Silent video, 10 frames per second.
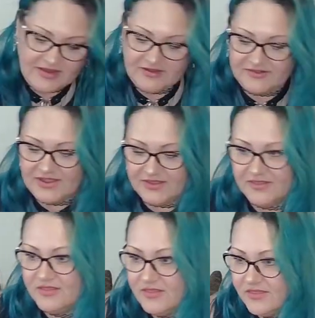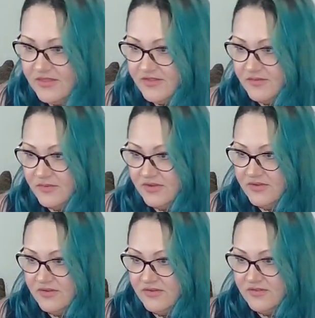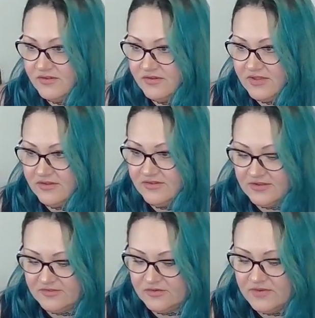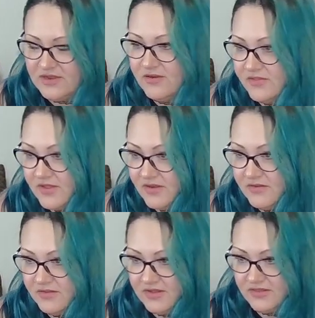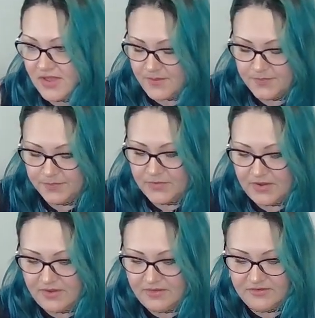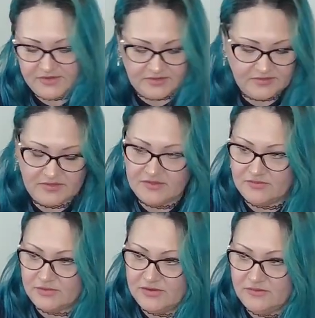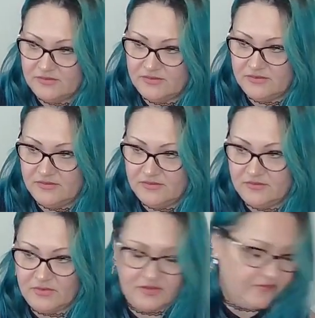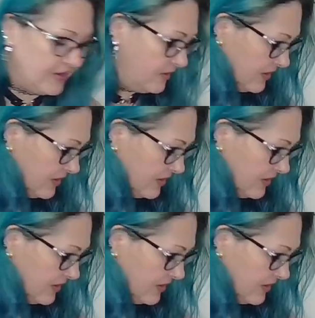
you take this one. So, okay, you take two right here on the end, like that. All right, and you take this one on the very